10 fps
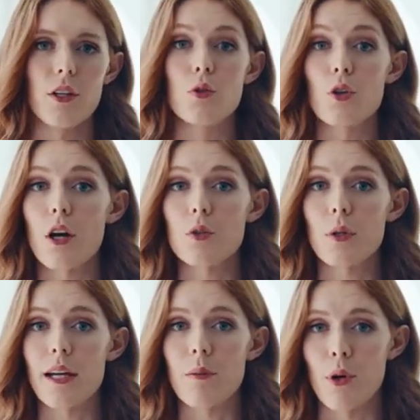You talk to it
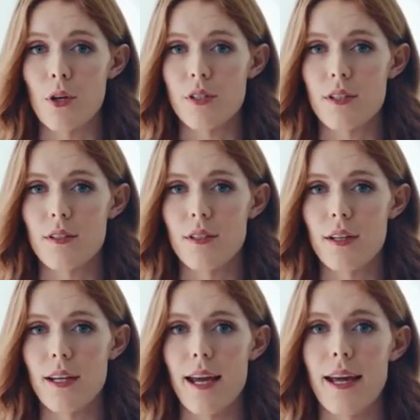like a person,
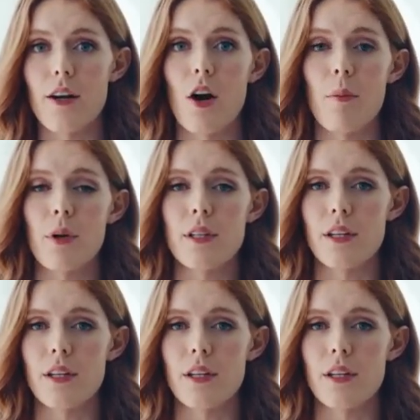and it operates